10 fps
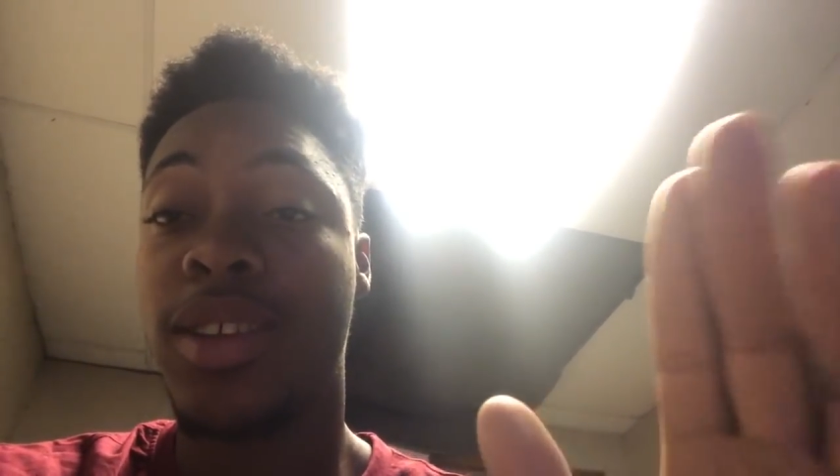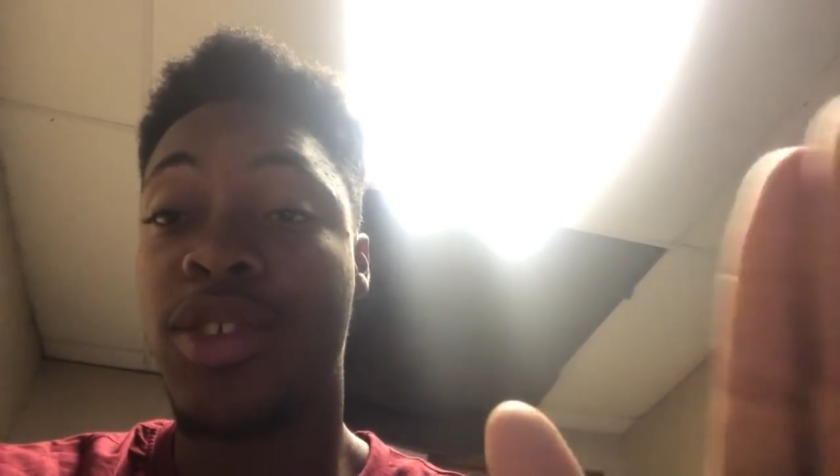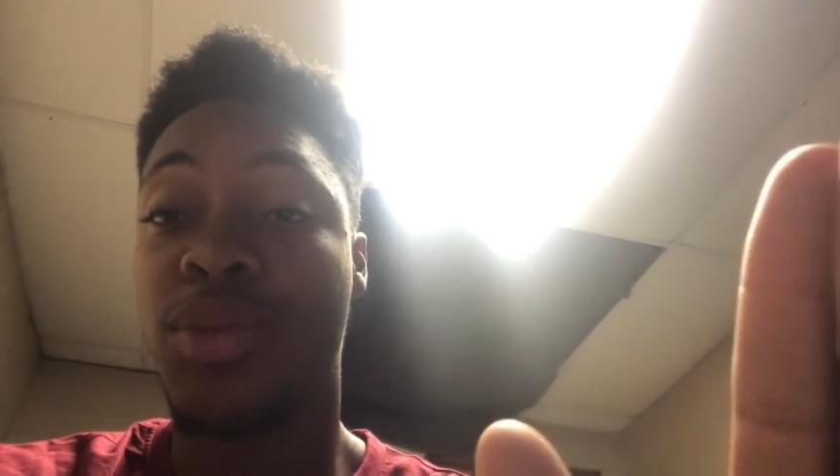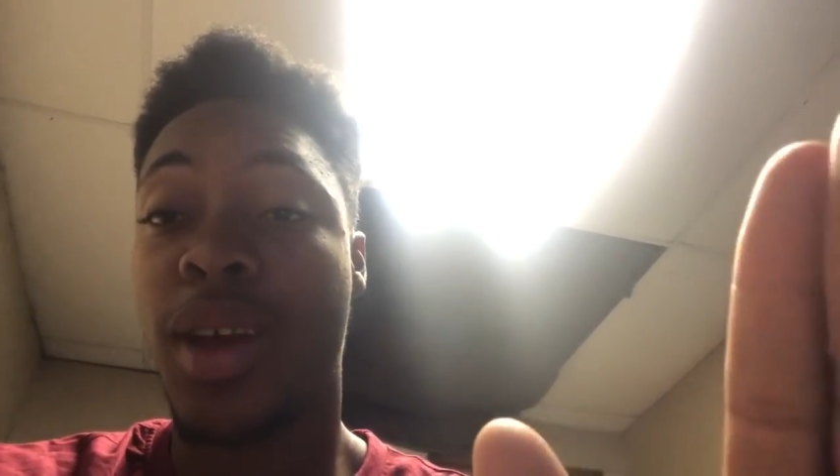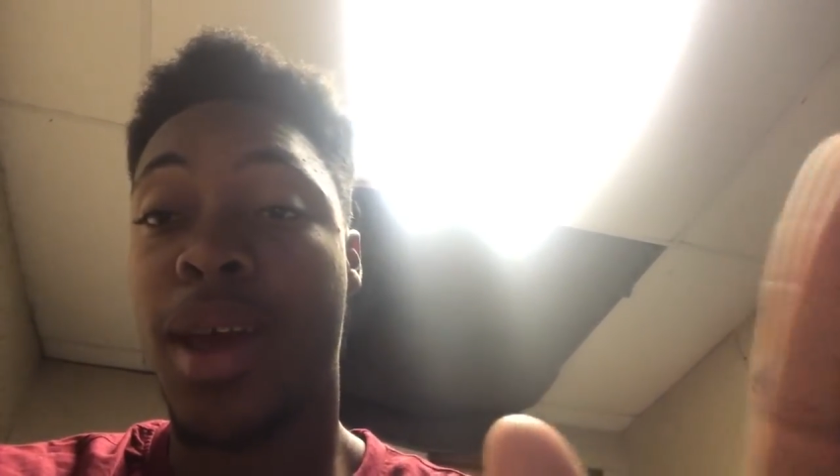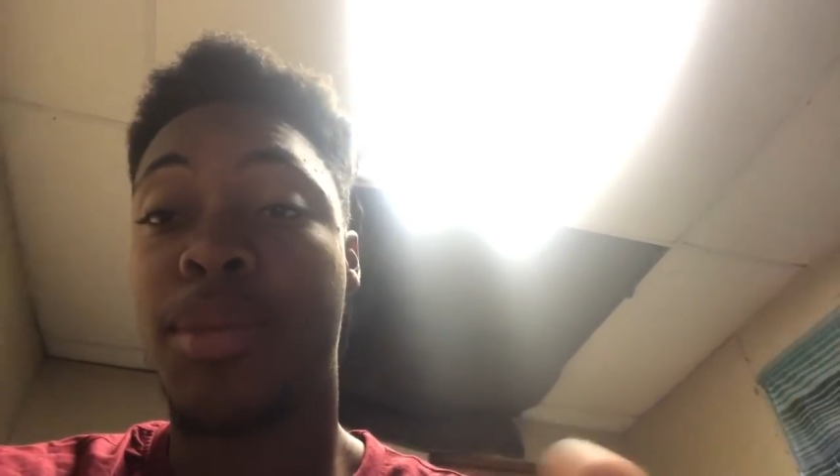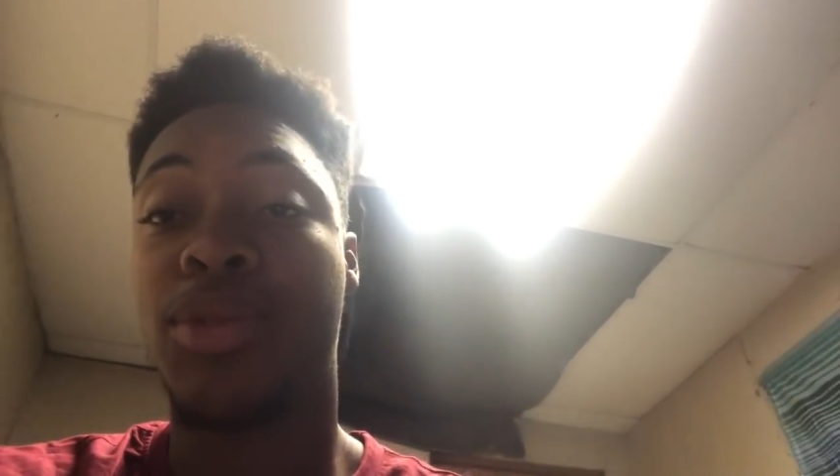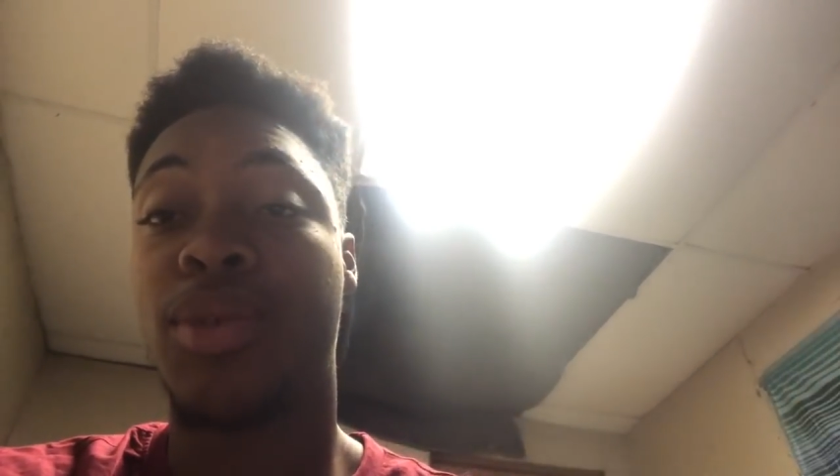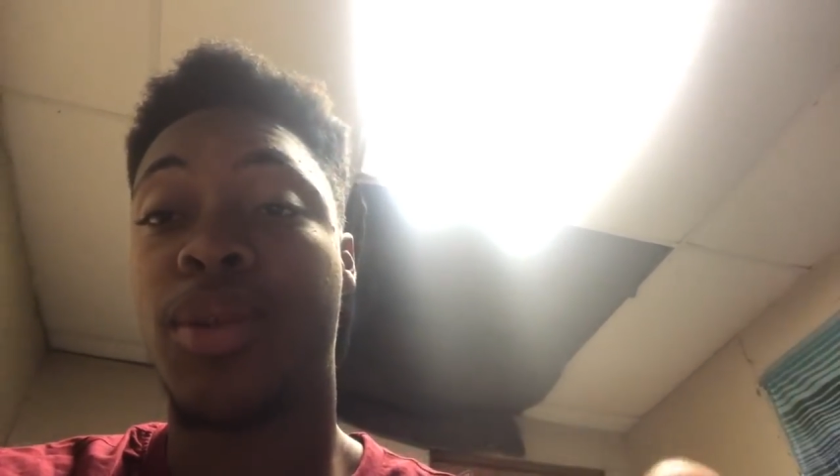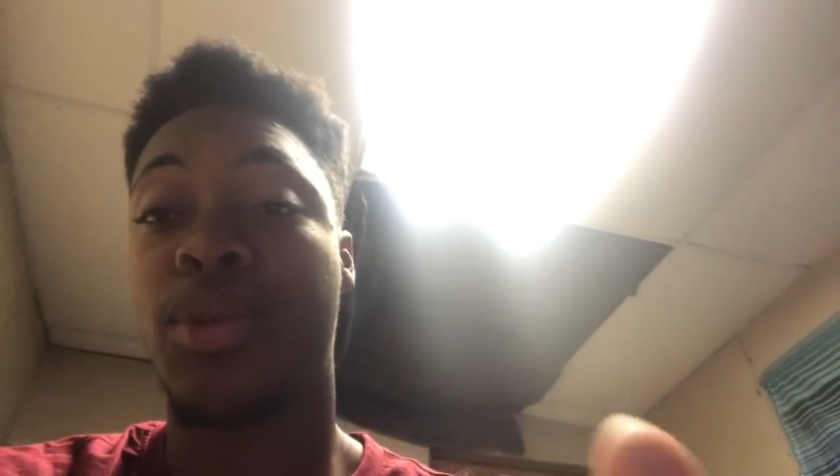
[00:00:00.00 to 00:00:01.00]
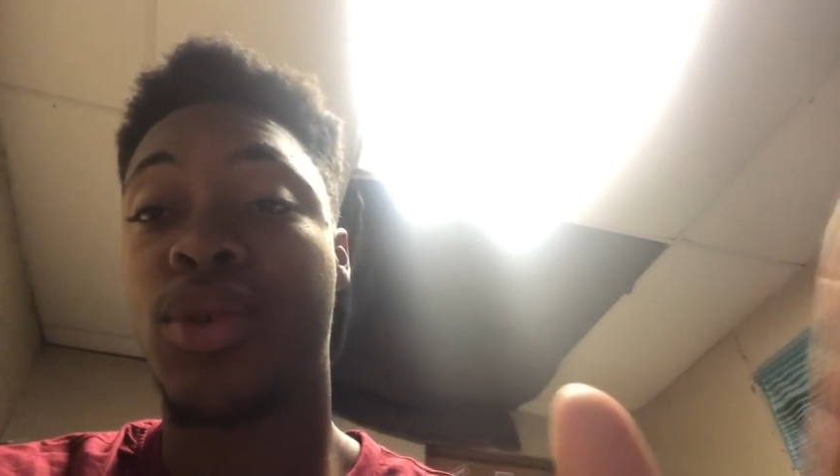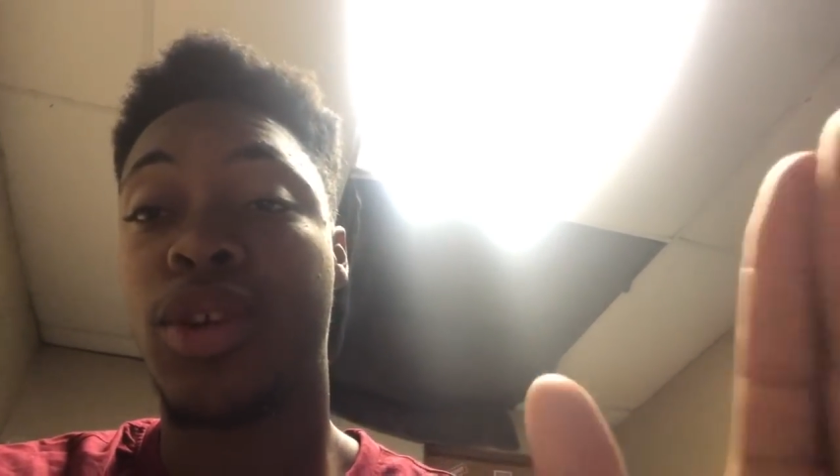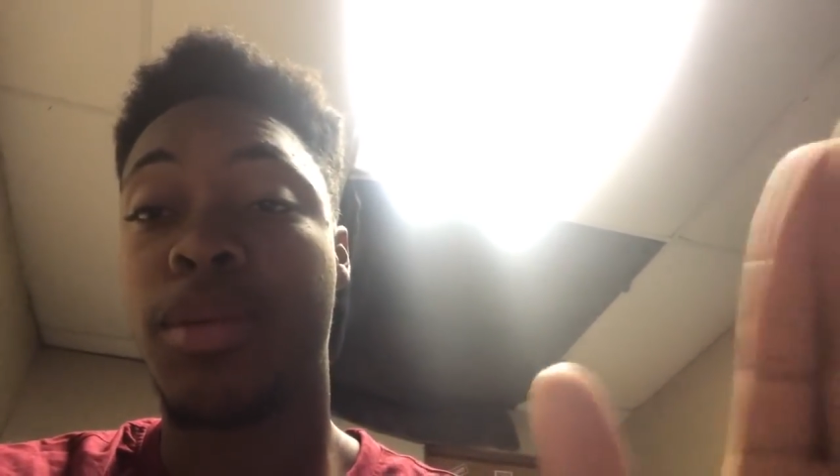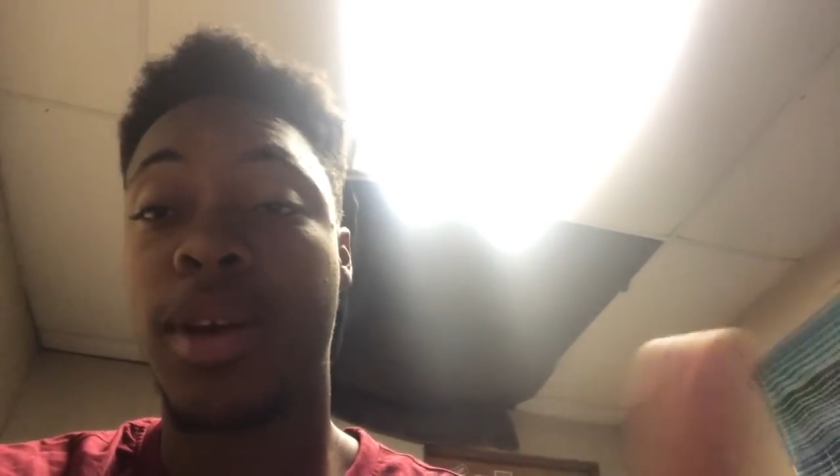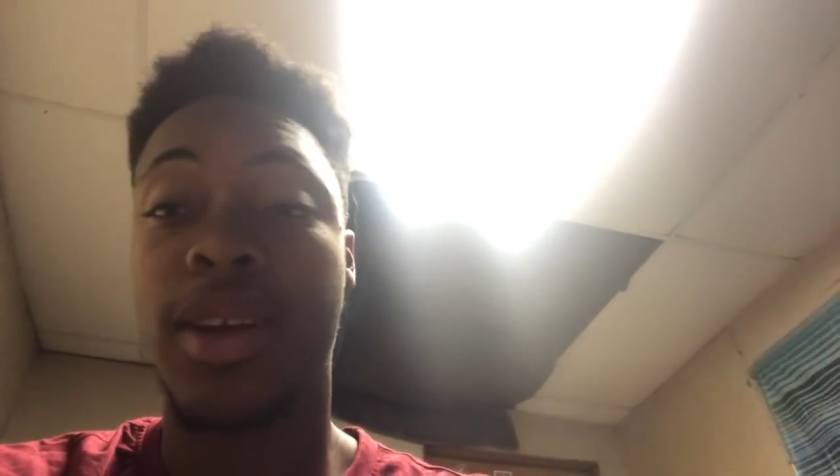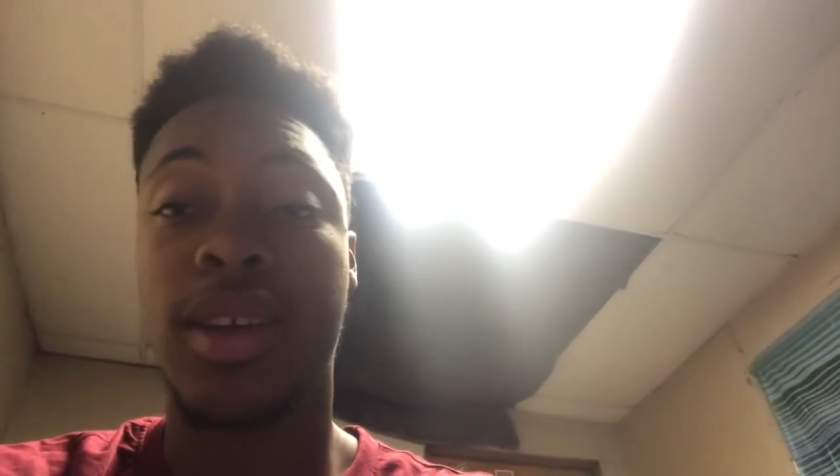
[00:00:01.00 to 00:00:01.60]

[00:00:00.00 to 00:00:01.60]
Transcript: This is what happens when I record